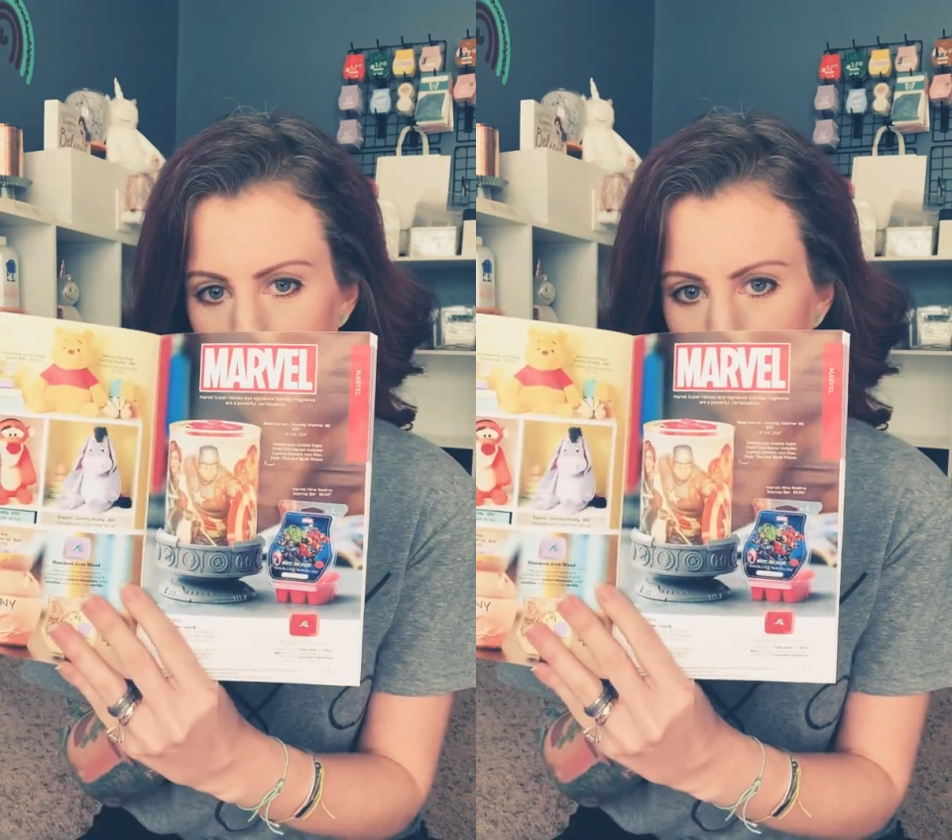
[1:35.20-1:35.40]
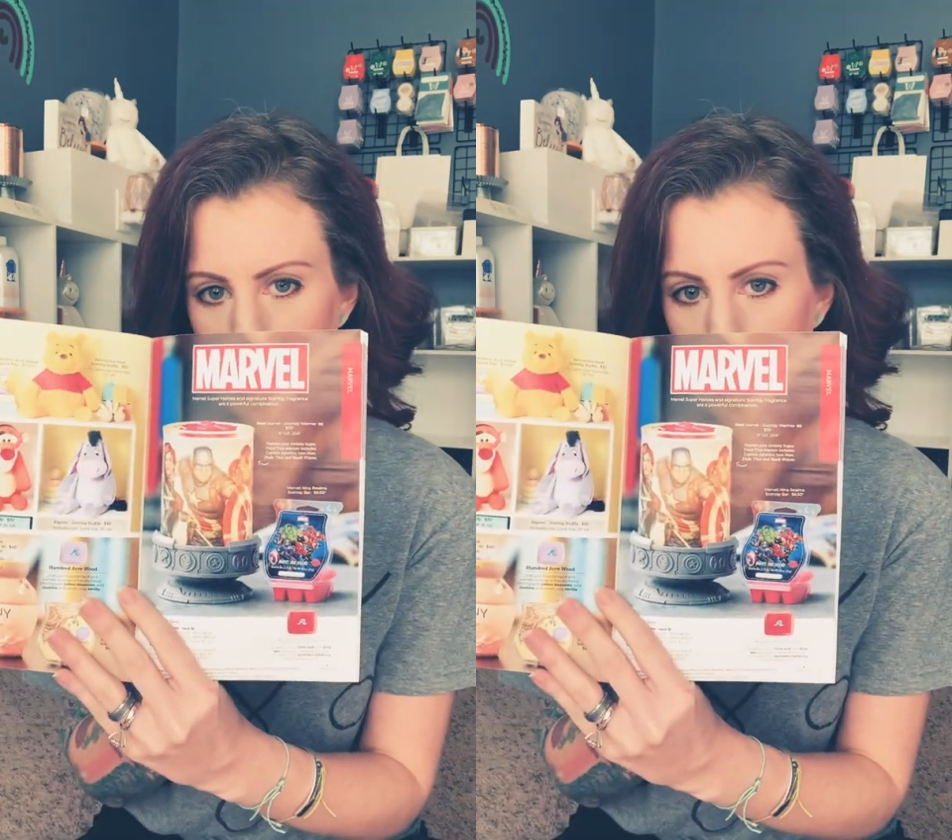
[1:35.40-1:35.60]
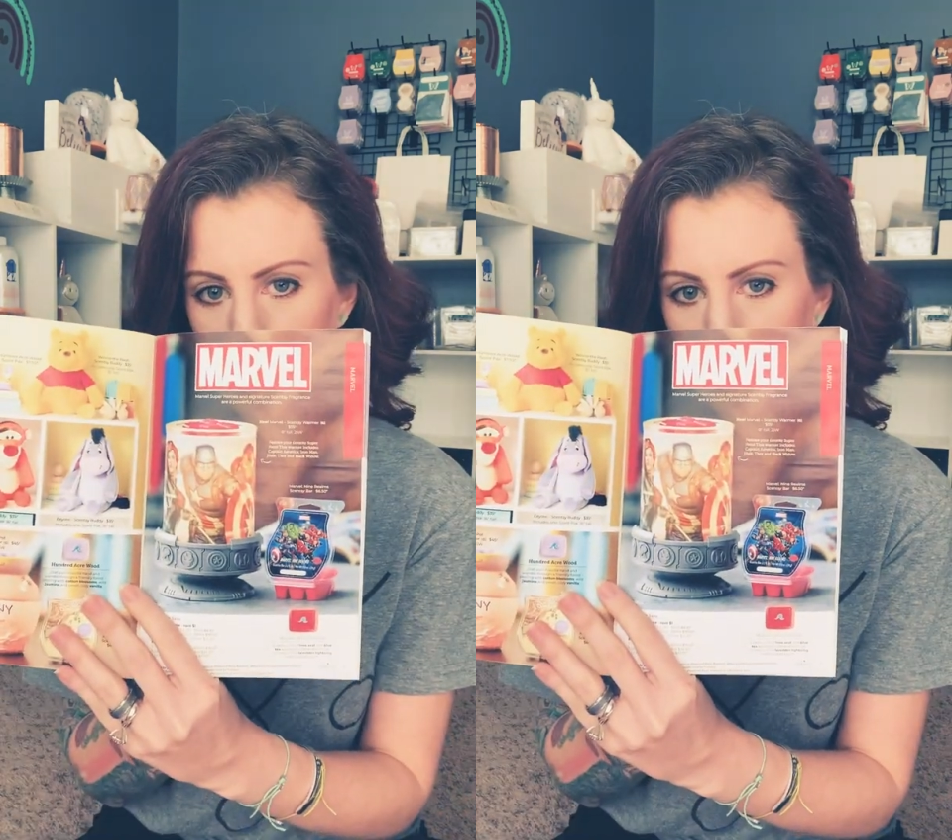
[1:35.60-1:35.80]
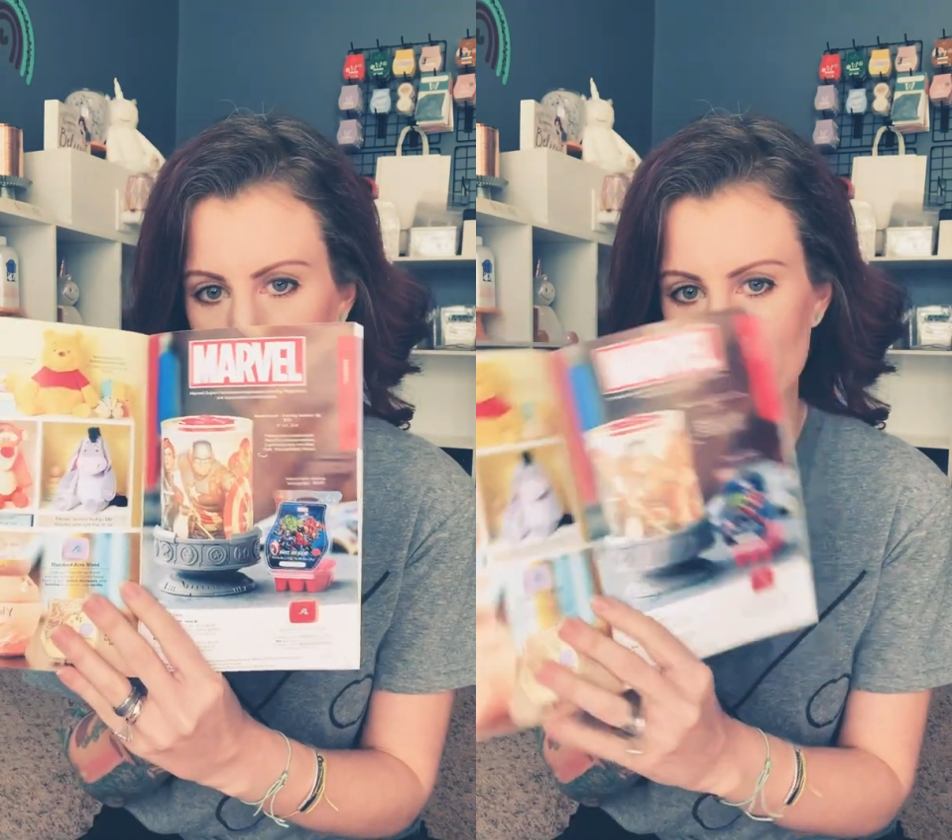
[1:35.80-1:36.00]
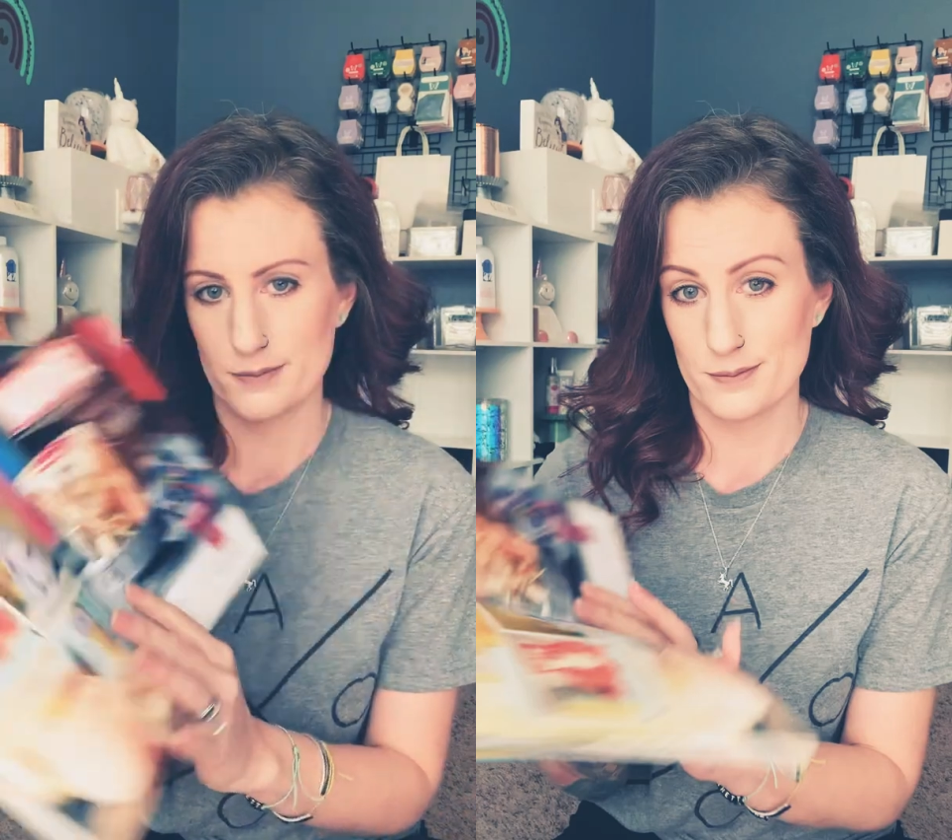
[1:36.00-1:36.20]
So
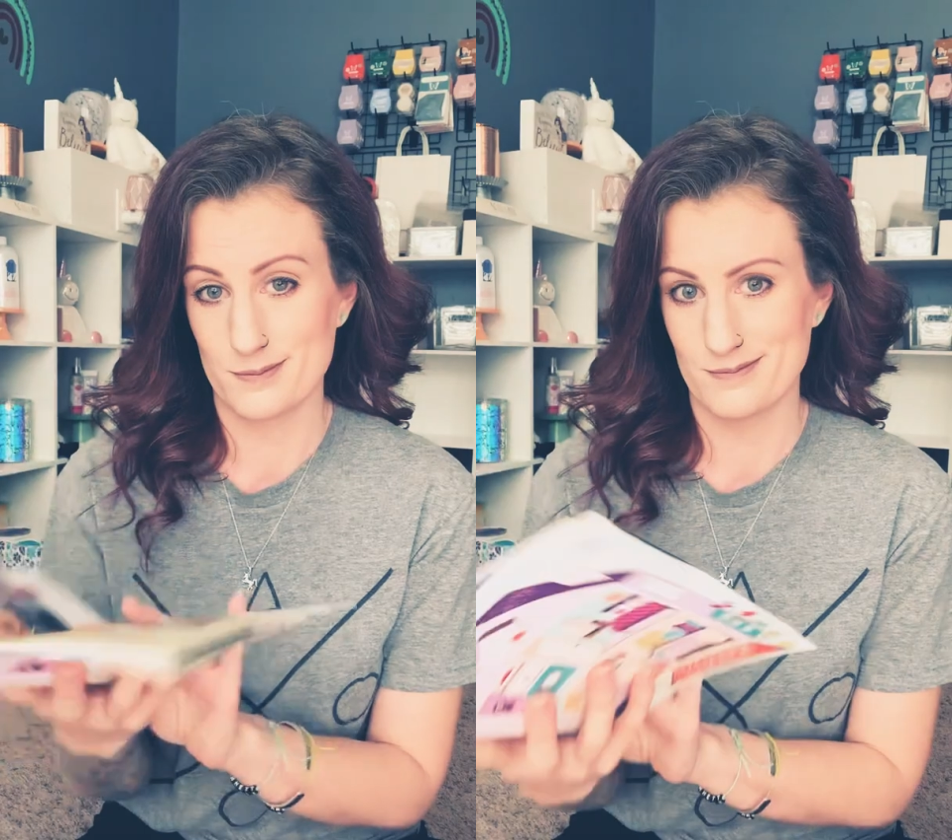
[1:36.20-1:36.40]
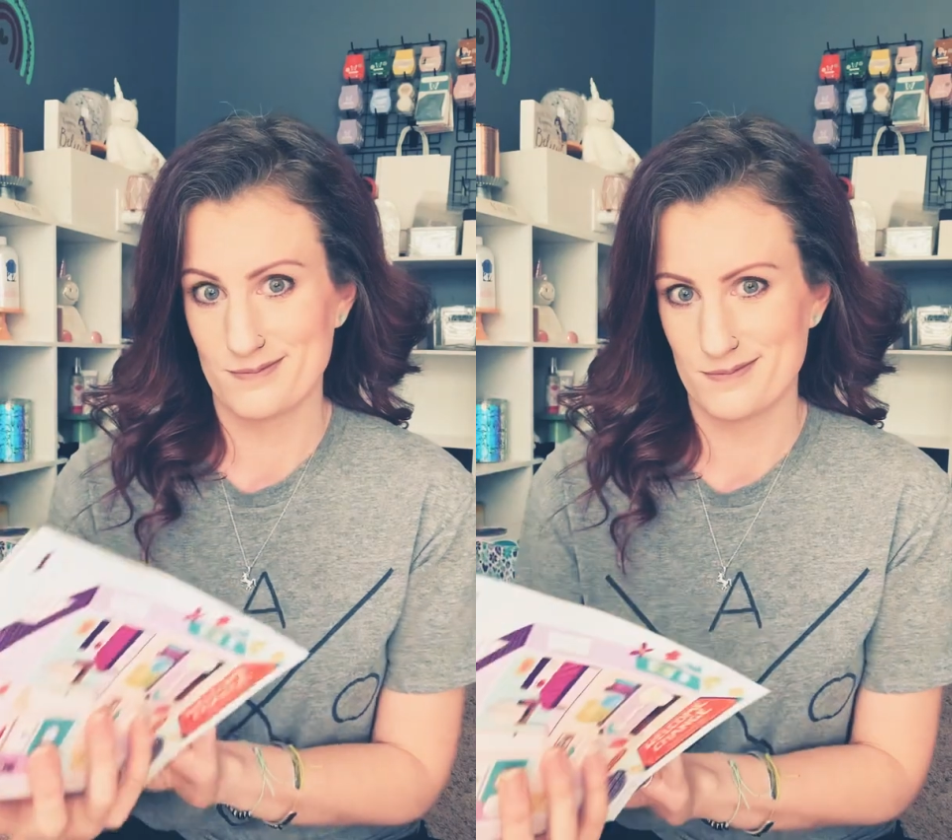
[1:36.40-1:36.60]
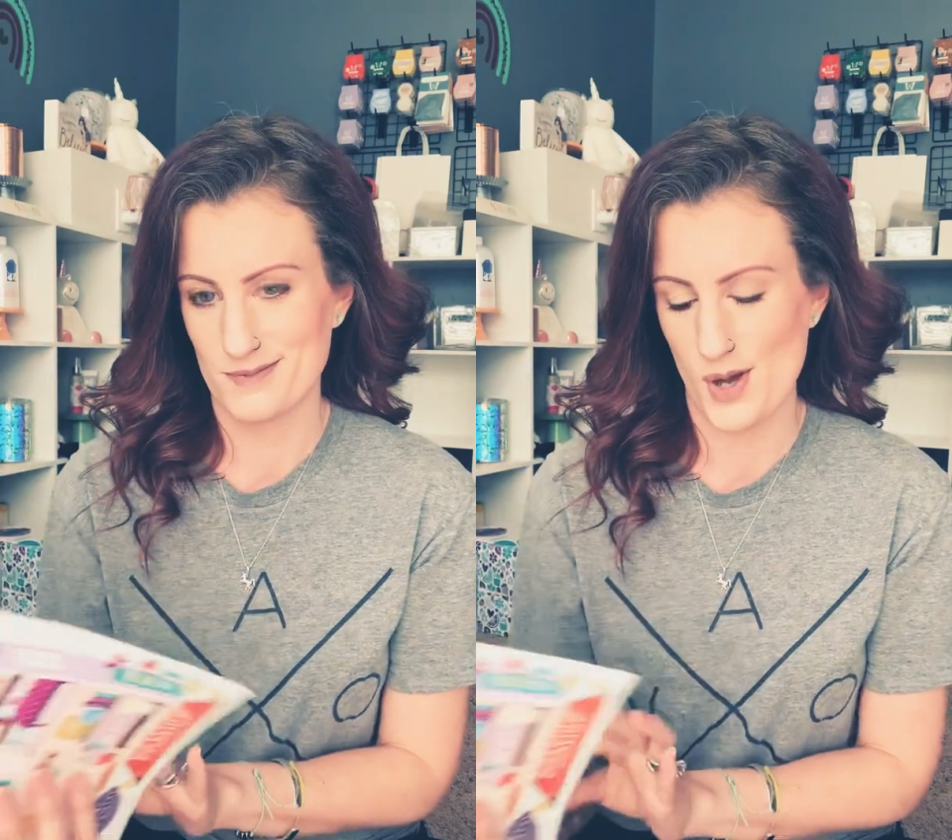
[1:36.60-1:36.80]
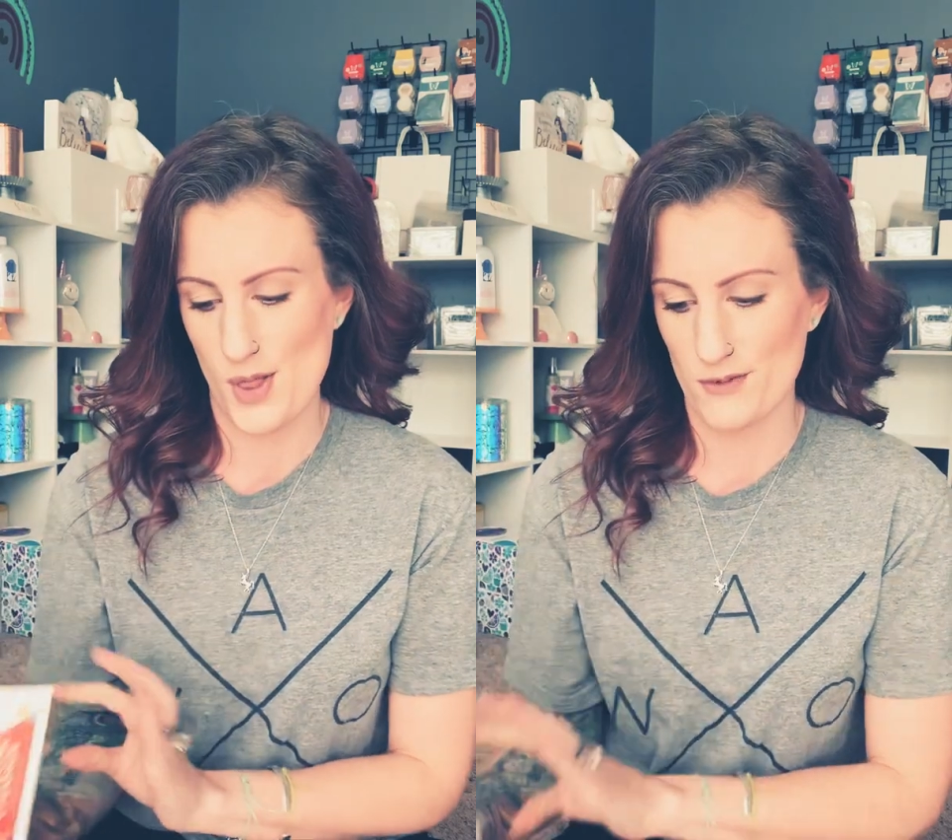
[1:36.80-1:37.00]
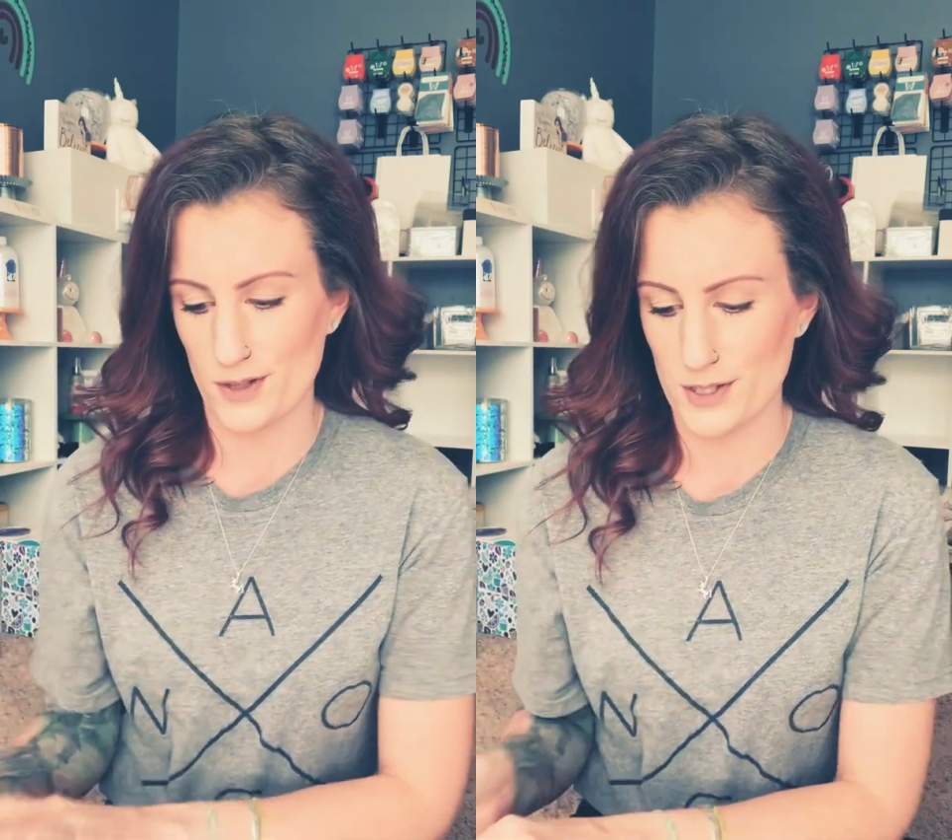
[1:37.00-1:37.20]
all
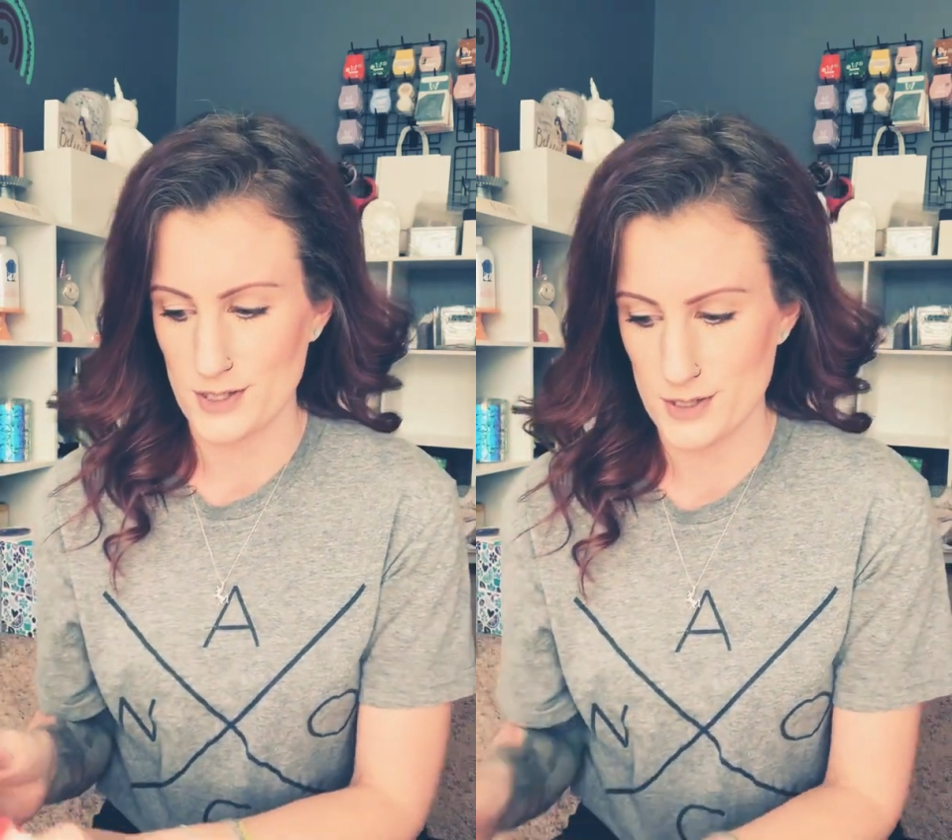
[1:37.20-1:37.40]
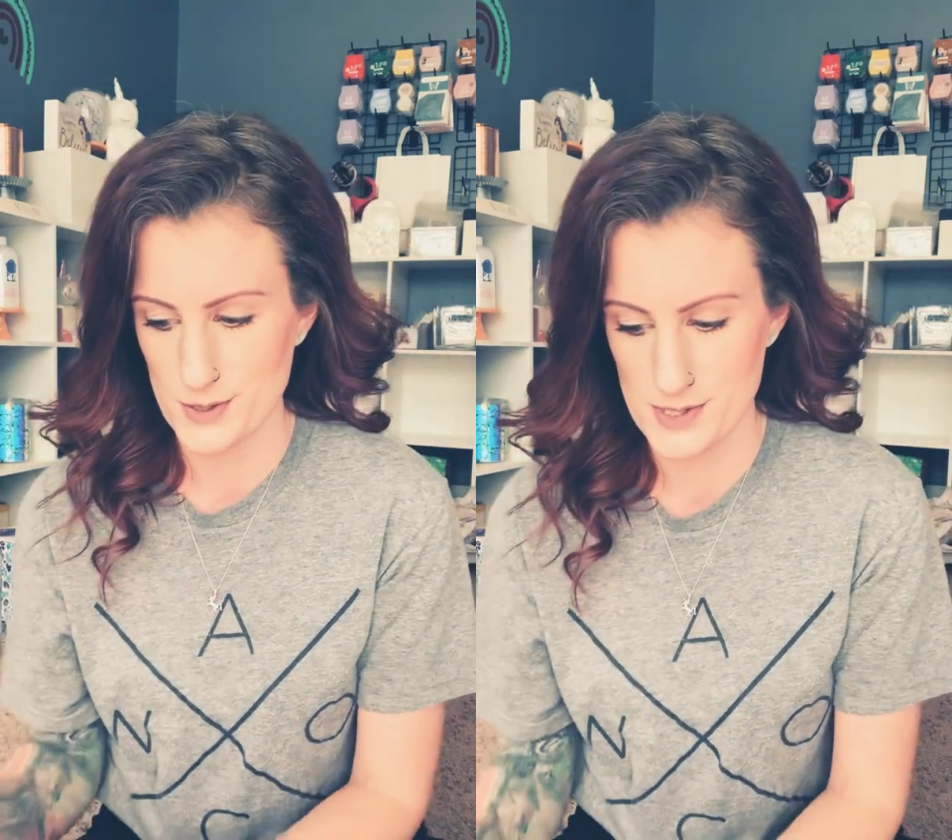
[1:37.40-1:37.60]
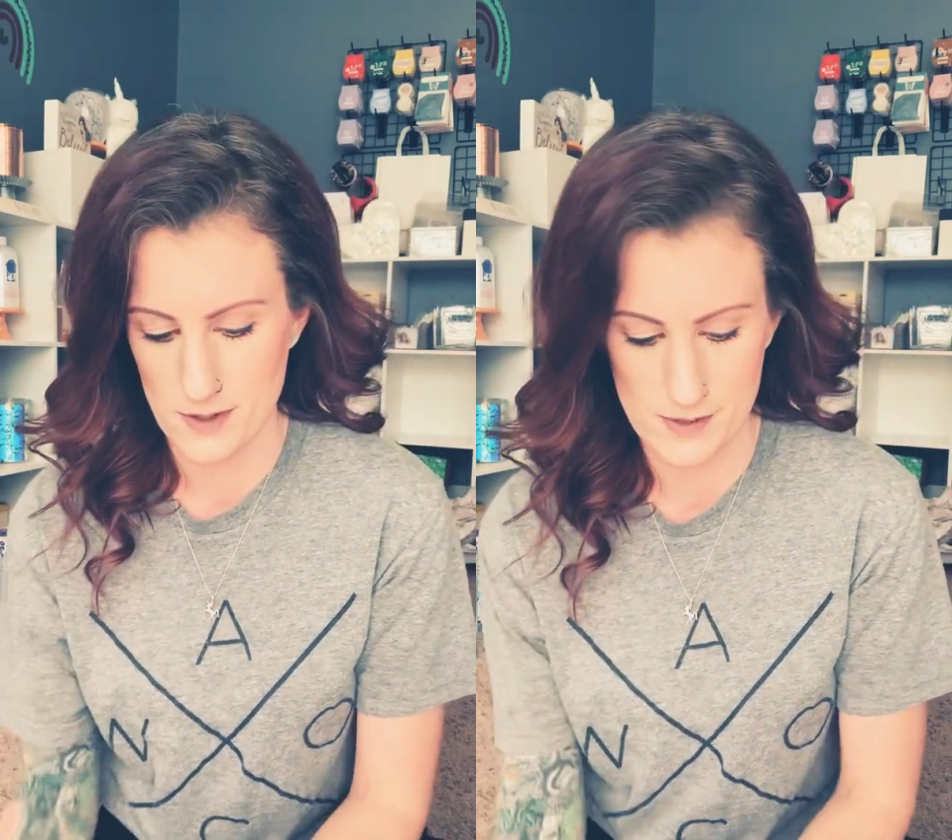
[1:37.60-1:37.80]
of our new stuff